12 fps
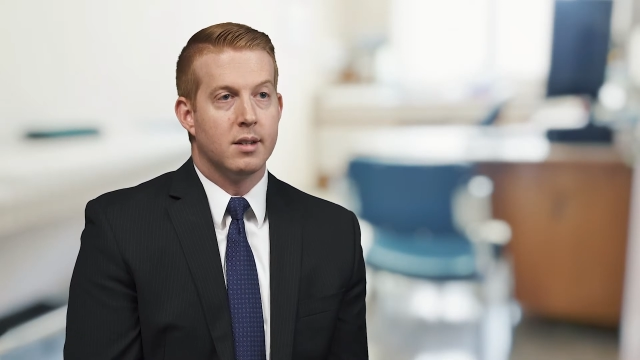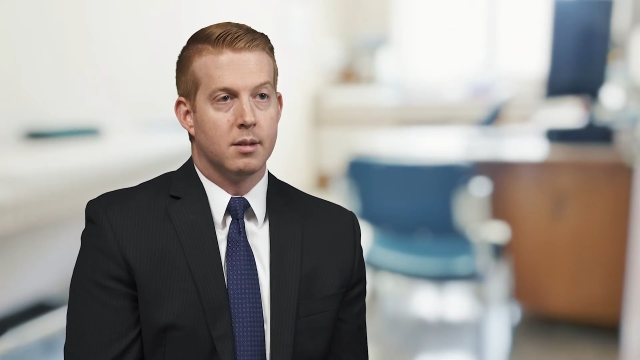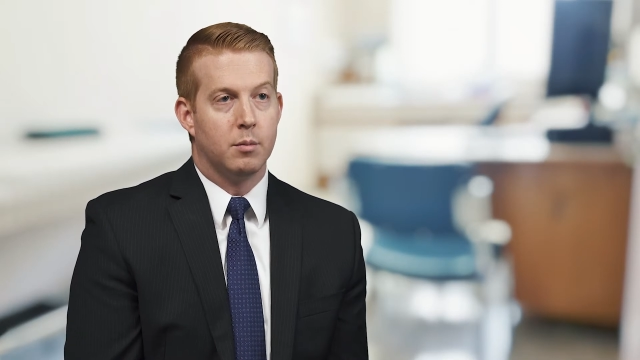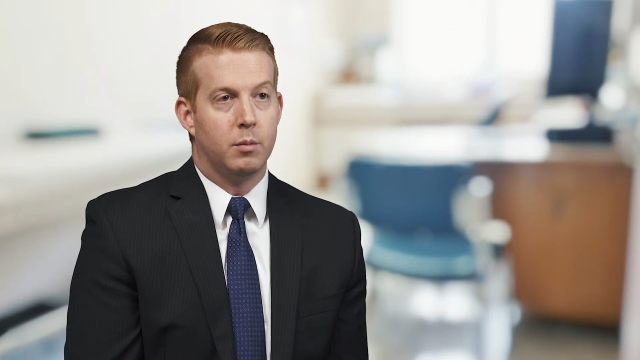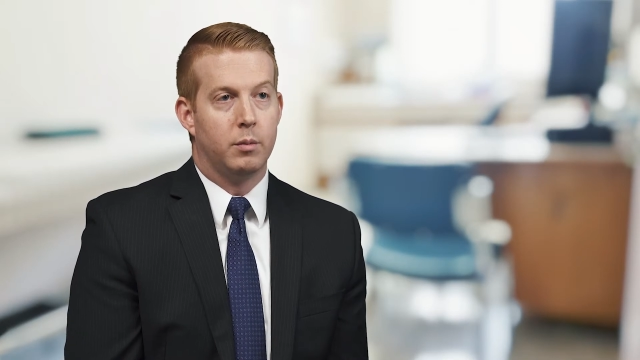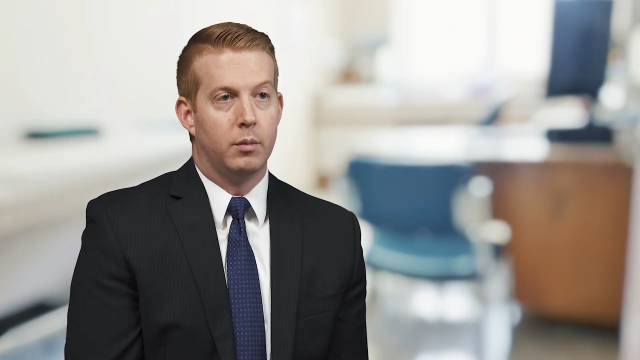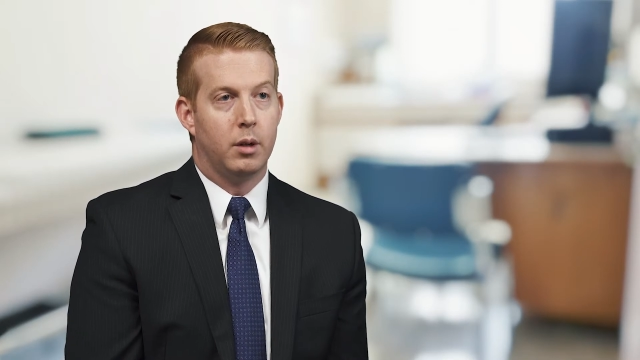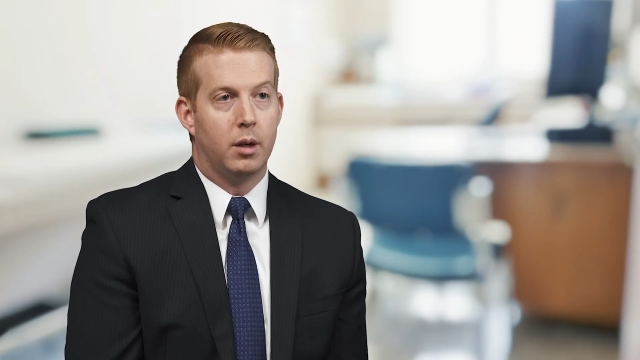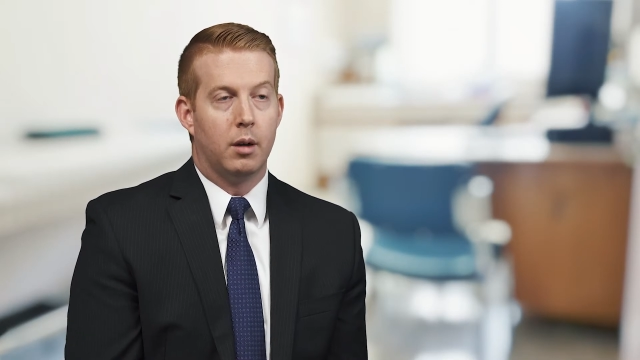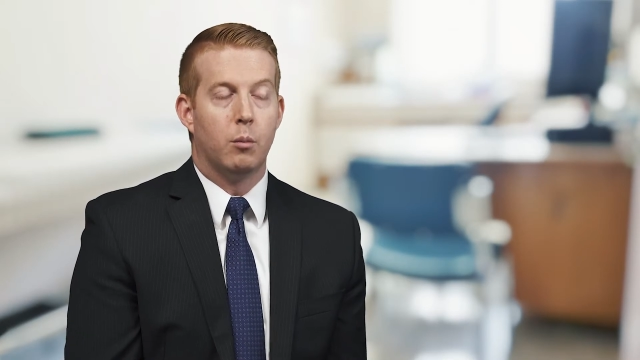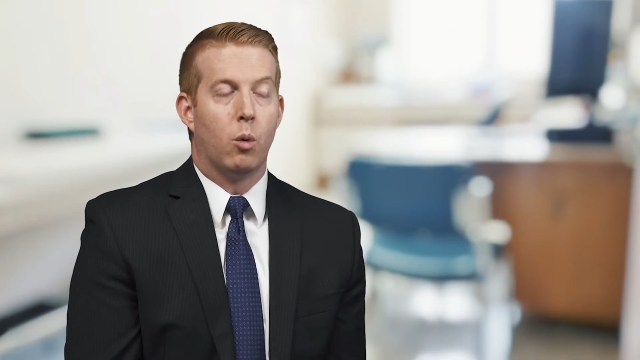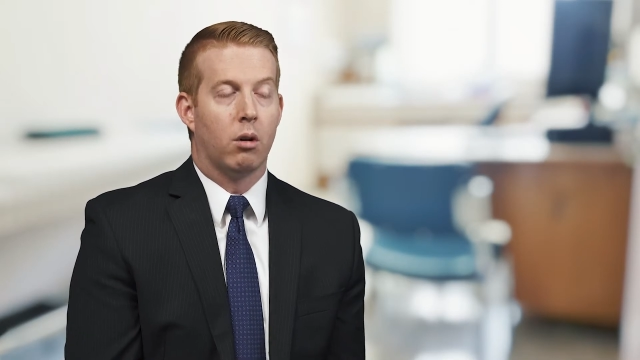some
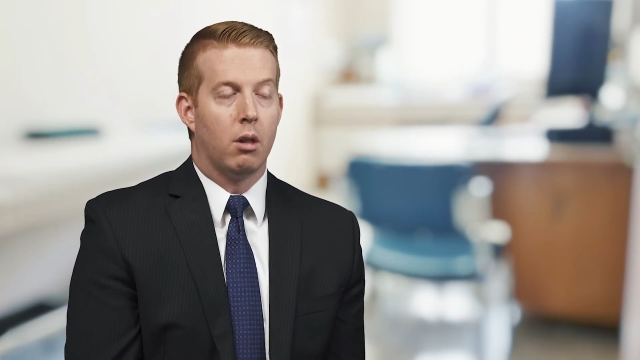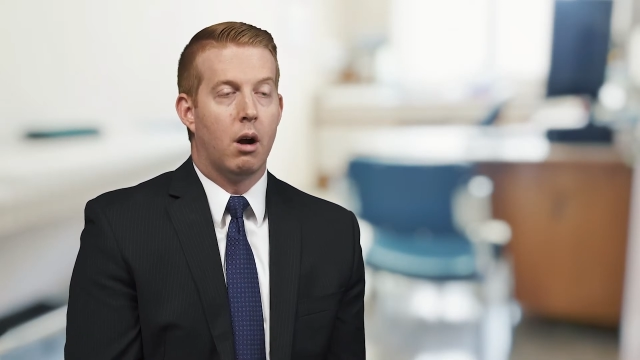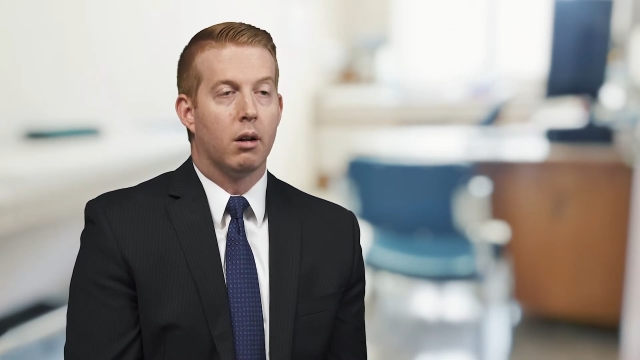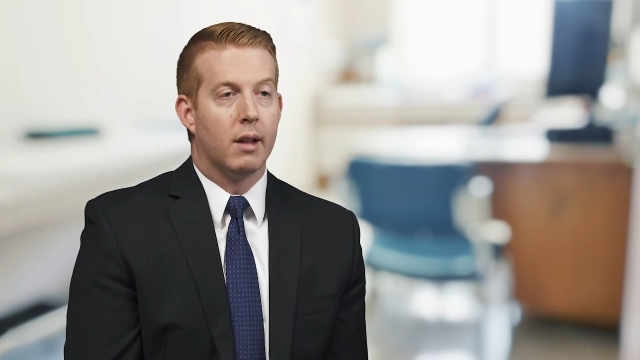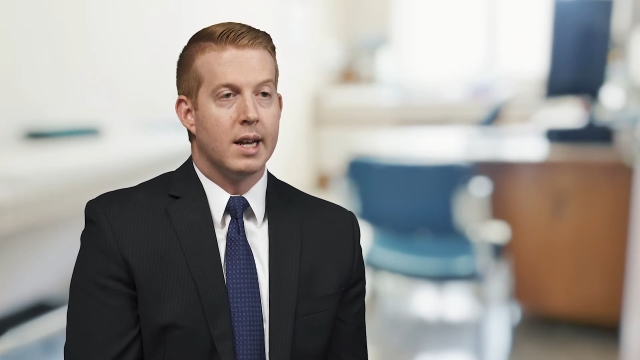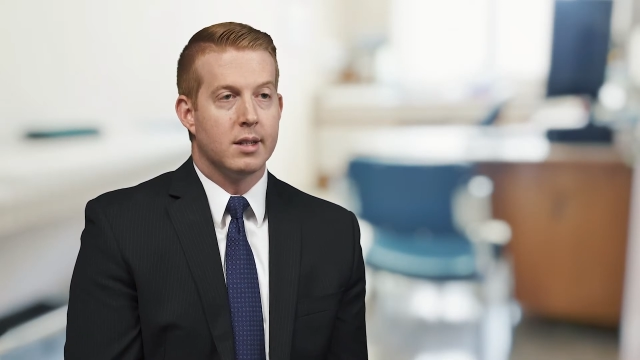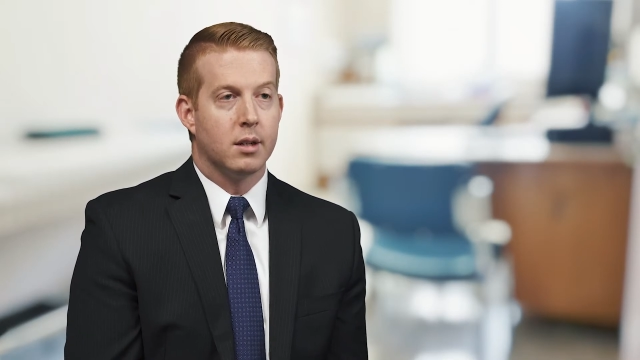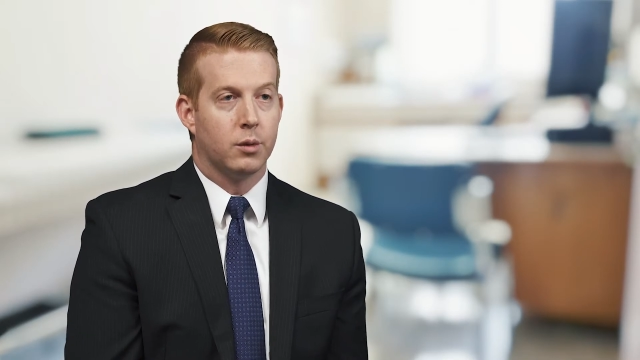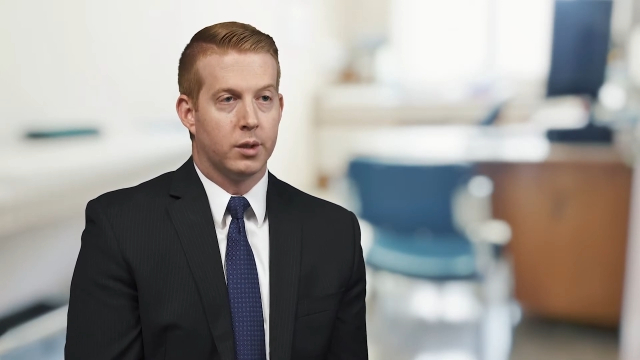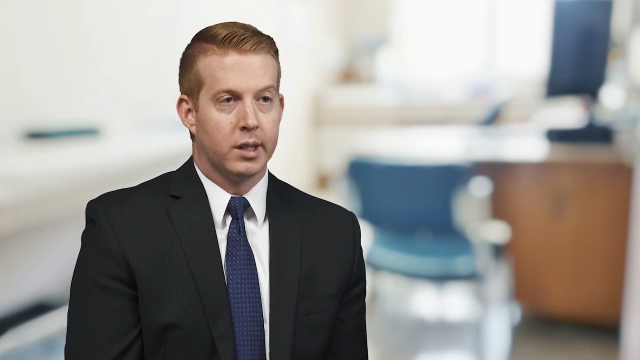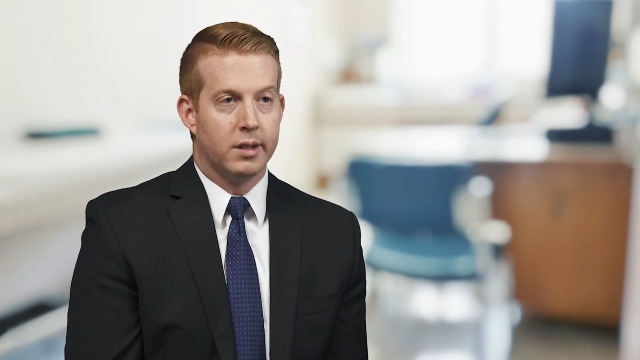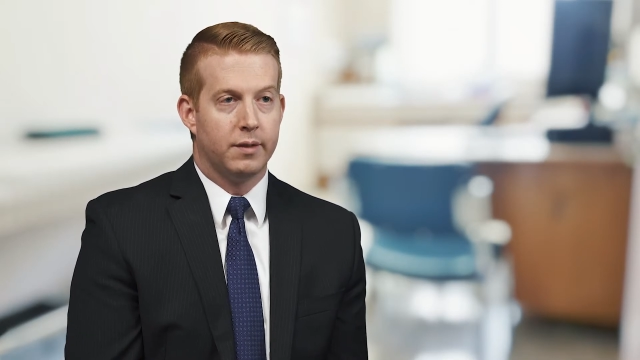uh, more long-lasting
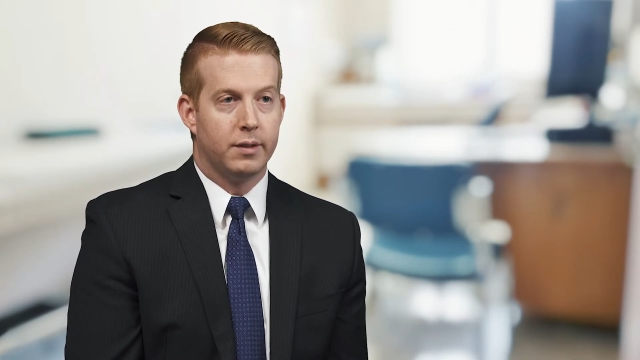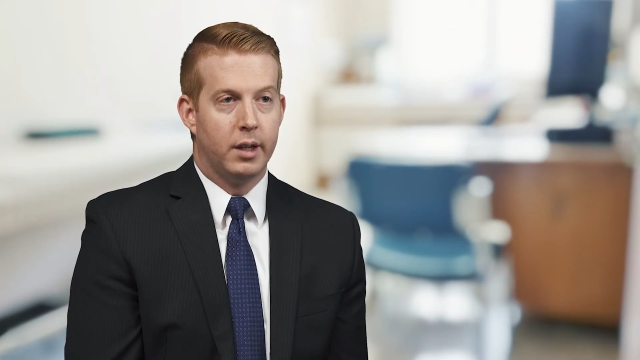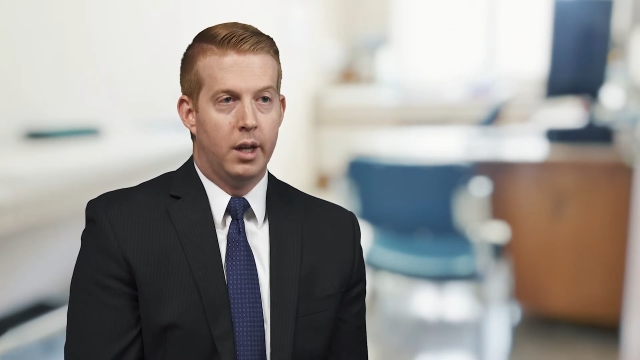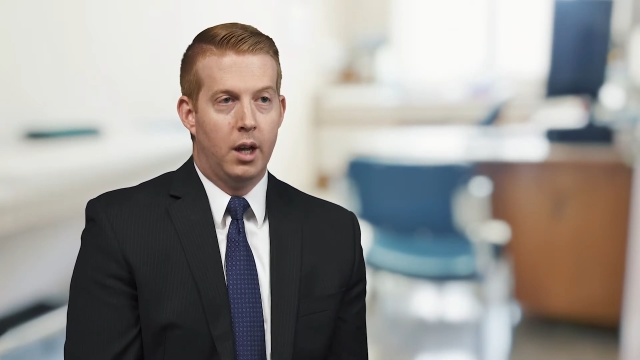relief.